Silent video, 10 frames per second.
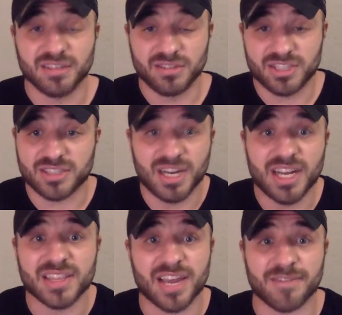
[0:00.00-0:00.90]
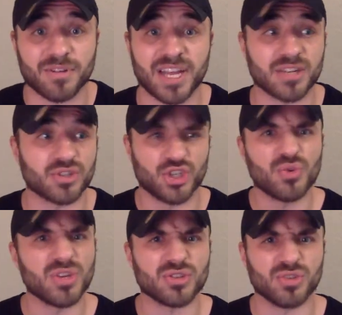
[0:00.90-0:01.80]
studied that for like
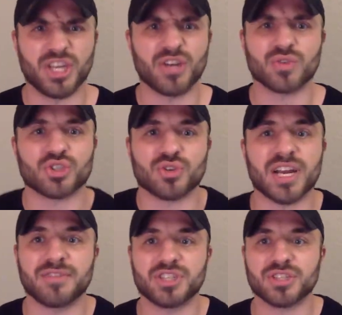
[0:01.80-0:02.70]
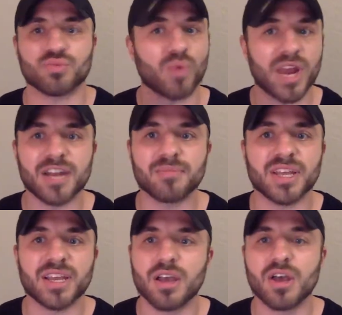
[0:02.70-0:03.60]
2 years straight of just
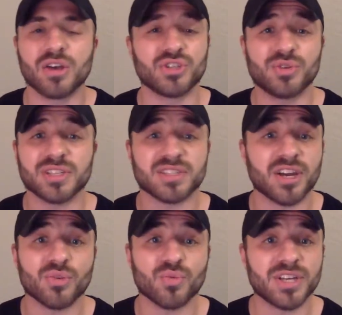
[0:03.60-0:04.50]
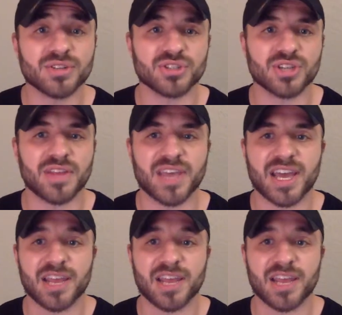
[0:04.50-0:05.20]
randomly doing a ton of research on that.